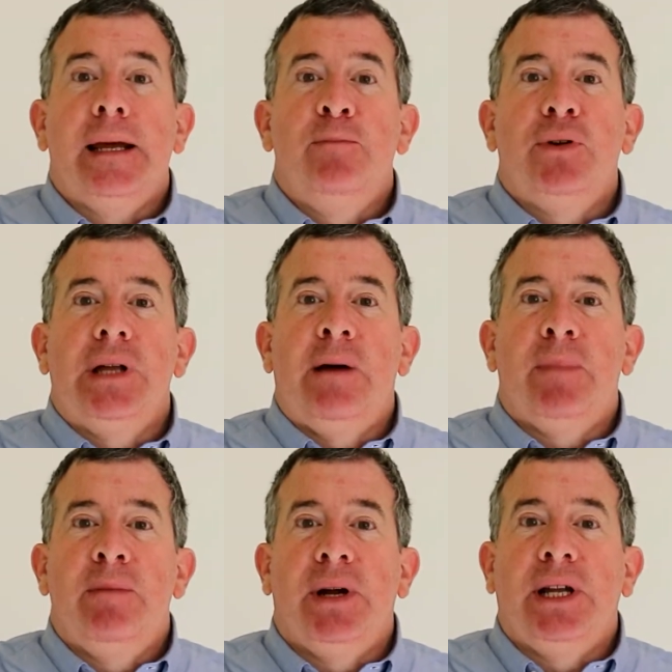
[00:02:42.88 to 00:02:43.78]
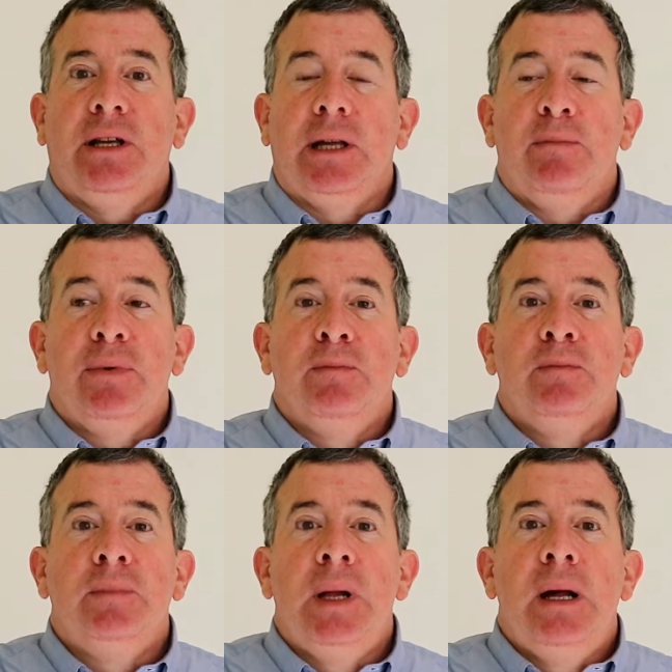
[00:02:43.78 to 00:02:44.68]
I pull out my money clip.
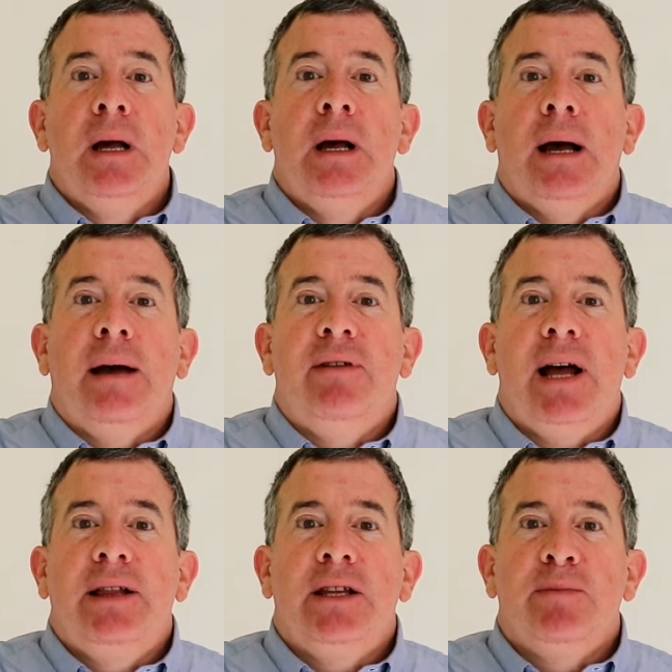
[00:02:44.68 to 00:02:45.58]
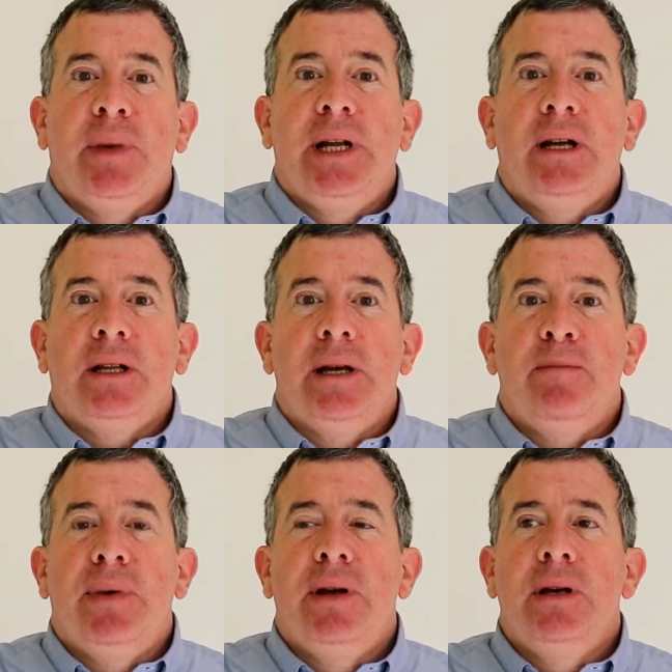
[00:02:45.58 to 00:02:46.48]
I've had this money
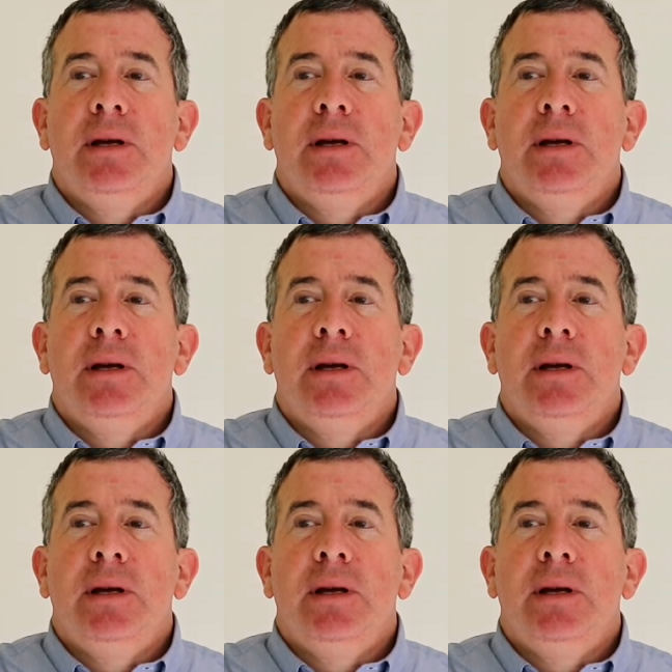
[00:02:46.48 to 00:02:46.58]
clip,